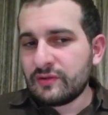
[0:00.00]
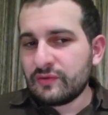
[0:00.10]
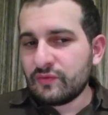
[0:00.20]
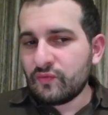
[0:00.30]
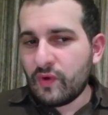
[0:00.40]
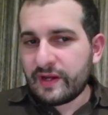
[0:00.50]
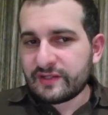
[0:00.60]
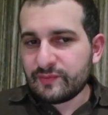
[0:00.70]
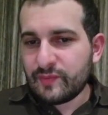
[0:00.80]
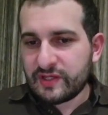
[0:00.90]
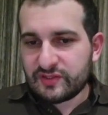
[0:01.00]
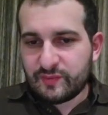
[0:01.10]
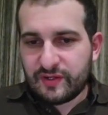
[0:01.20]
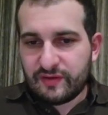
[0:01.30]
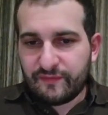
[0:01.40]
white must
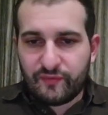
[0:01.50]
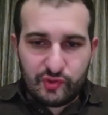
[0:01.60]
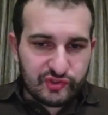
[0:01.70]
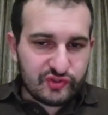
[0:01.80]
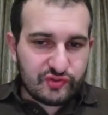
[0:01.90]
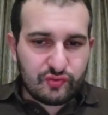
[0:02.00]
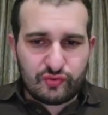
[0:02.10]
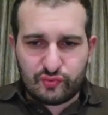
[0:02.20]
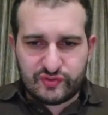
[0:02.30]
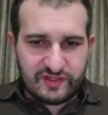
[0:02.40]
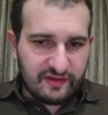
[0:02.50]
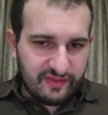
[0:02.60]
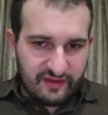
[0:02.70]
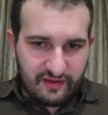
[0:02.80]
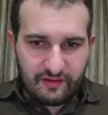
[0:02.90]
be forced to do
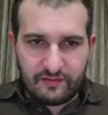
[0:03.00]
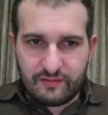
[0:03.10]
something.